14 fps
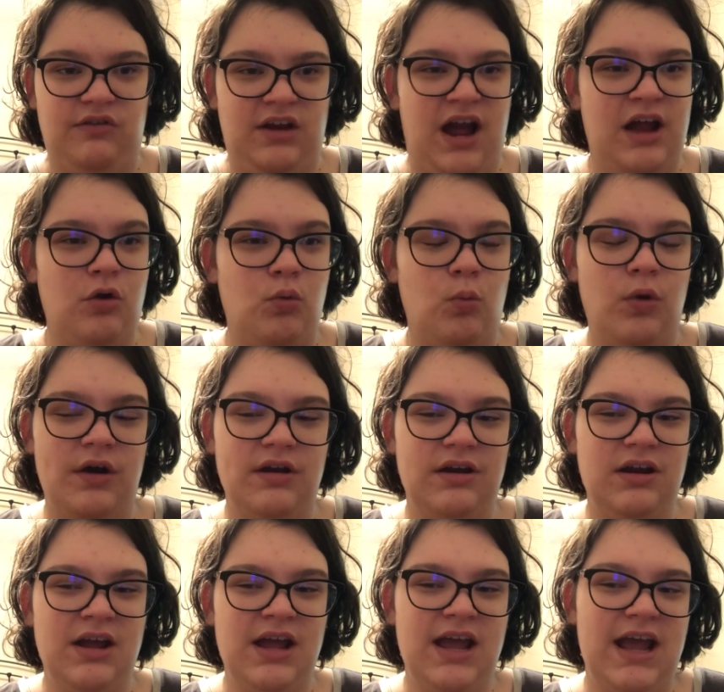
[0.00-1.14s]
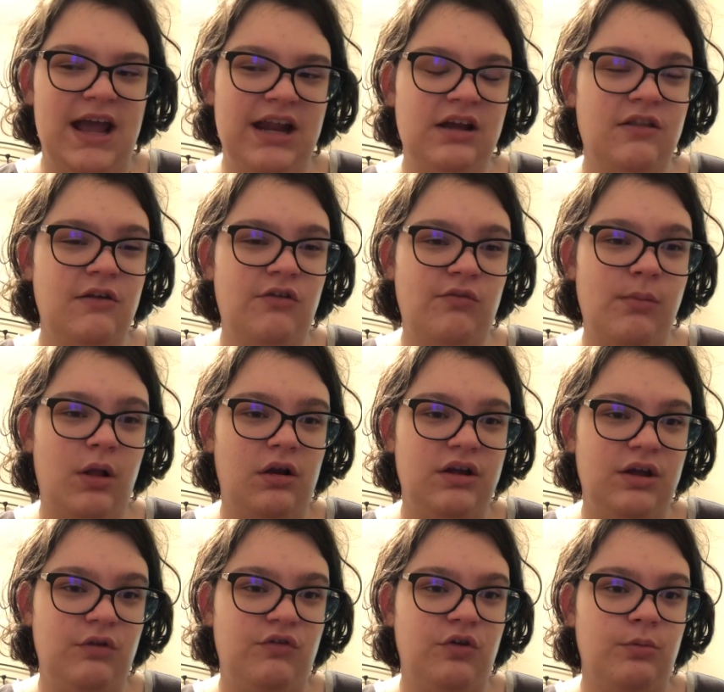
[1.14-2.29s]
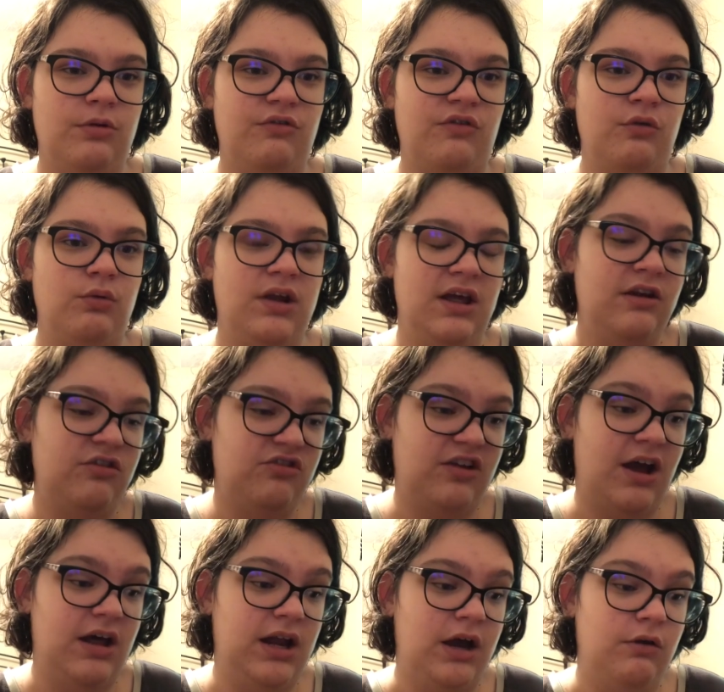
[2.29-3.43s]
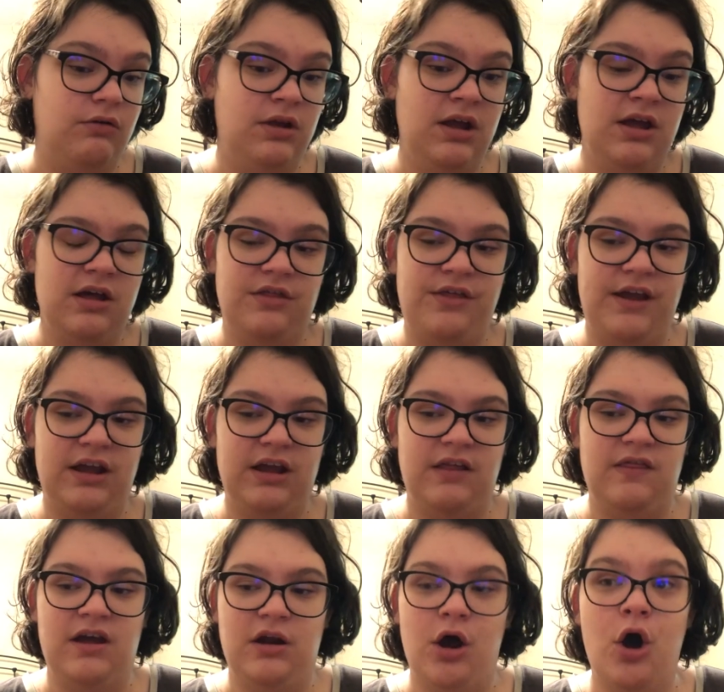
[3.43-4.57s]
And I don't want any of the smaller YouTubers who get a shout out thinking that,